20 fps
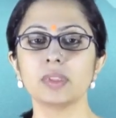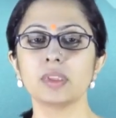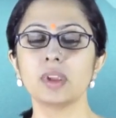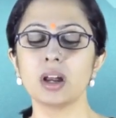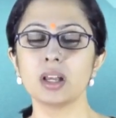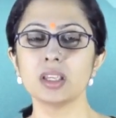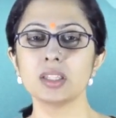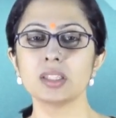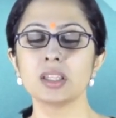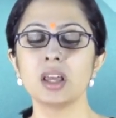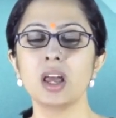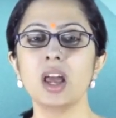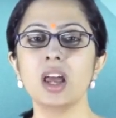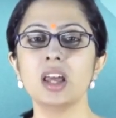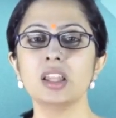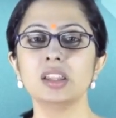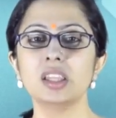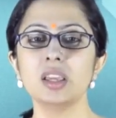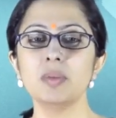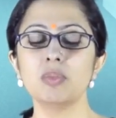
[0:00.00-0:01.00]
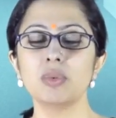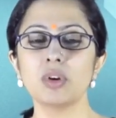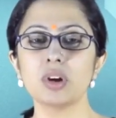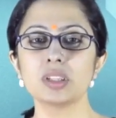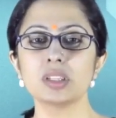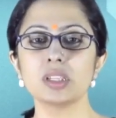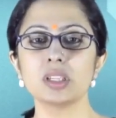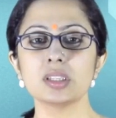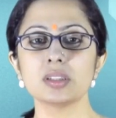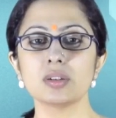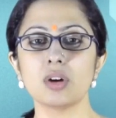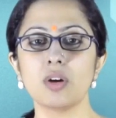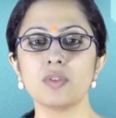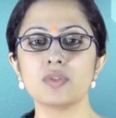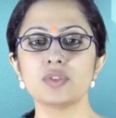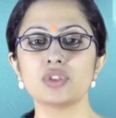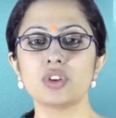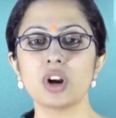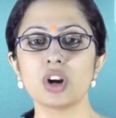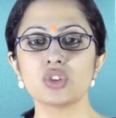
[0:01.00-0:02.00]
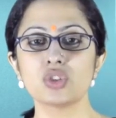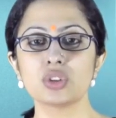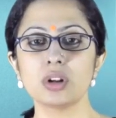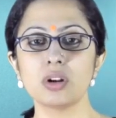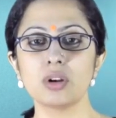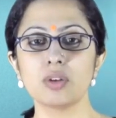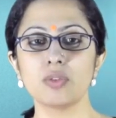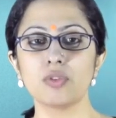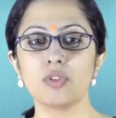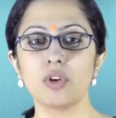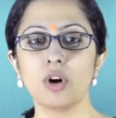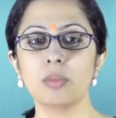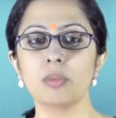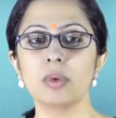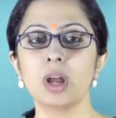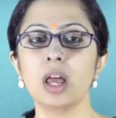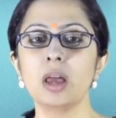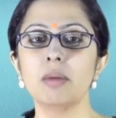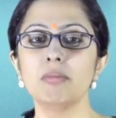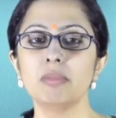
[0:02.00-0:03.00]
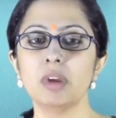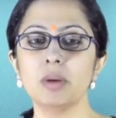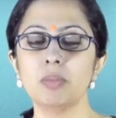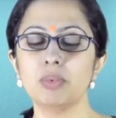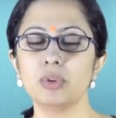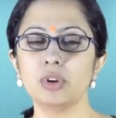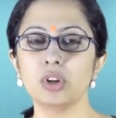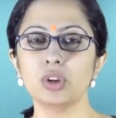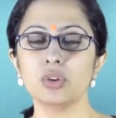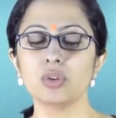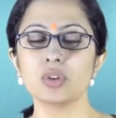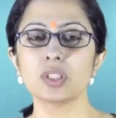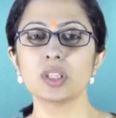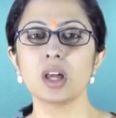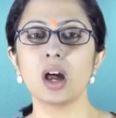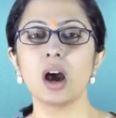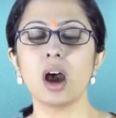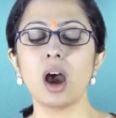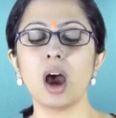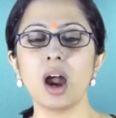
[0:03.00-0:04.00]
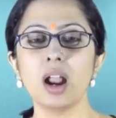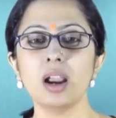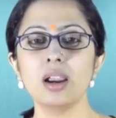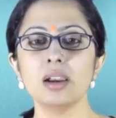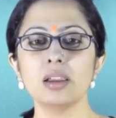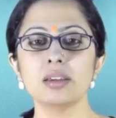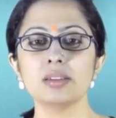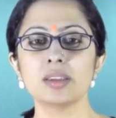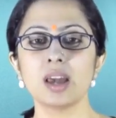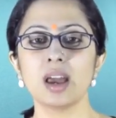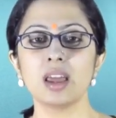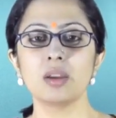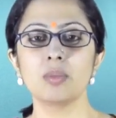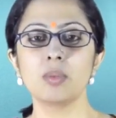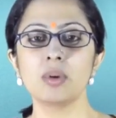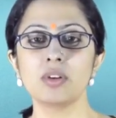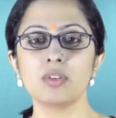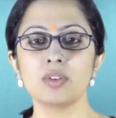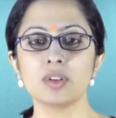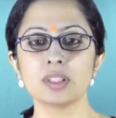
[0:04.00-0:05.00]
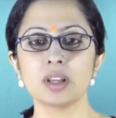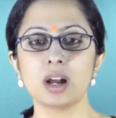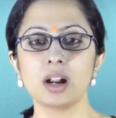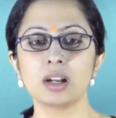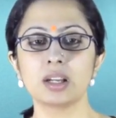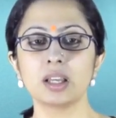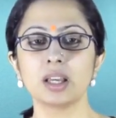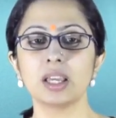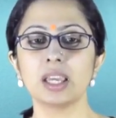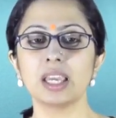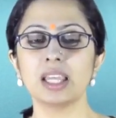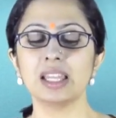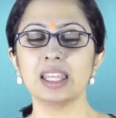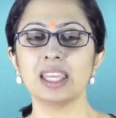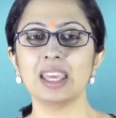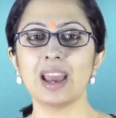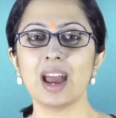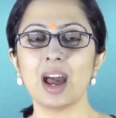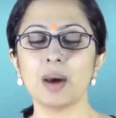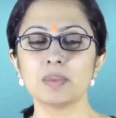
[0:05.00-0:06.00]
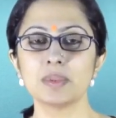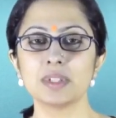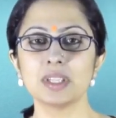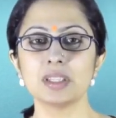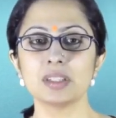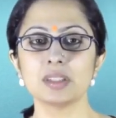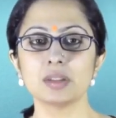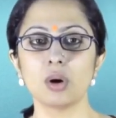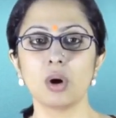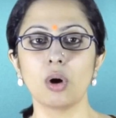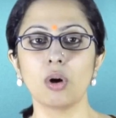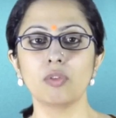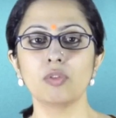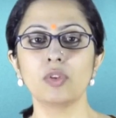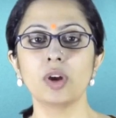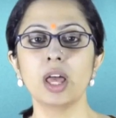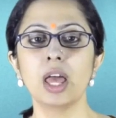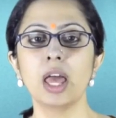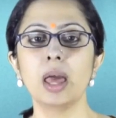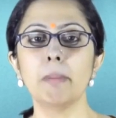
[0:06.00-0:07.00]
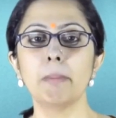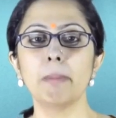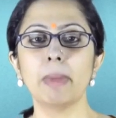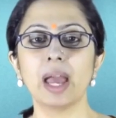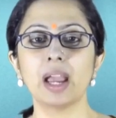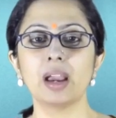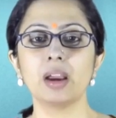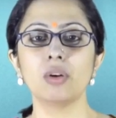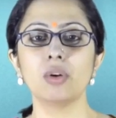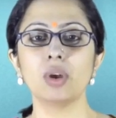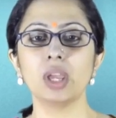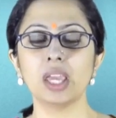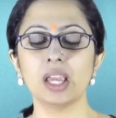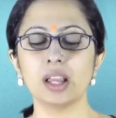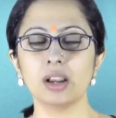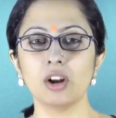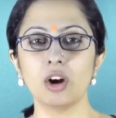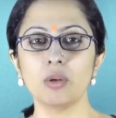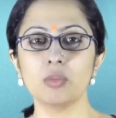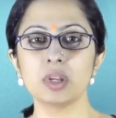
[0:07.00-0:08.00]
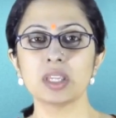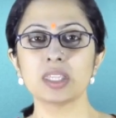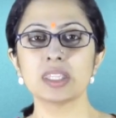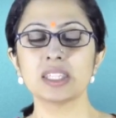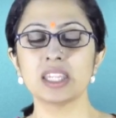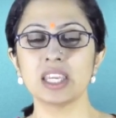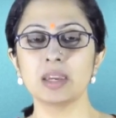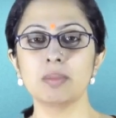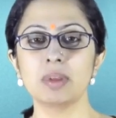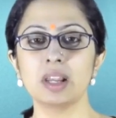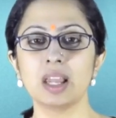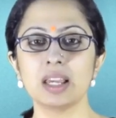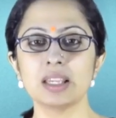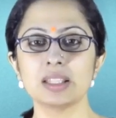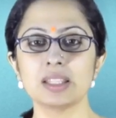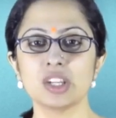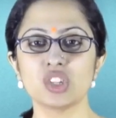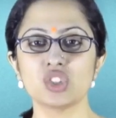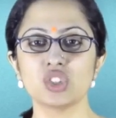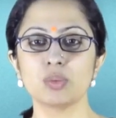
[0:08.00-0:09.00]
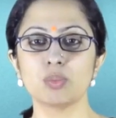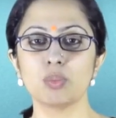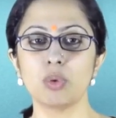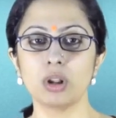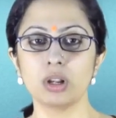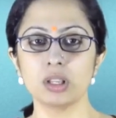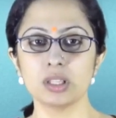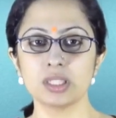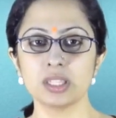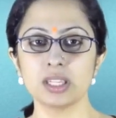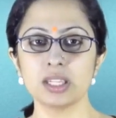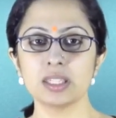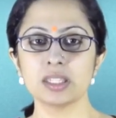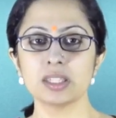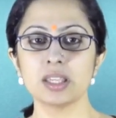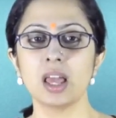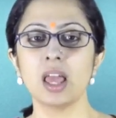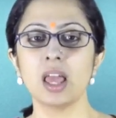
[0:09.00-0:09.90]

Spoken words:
Thus, the process of structural reform may produce undesirable result in the absence of macroeconomic stabilization policies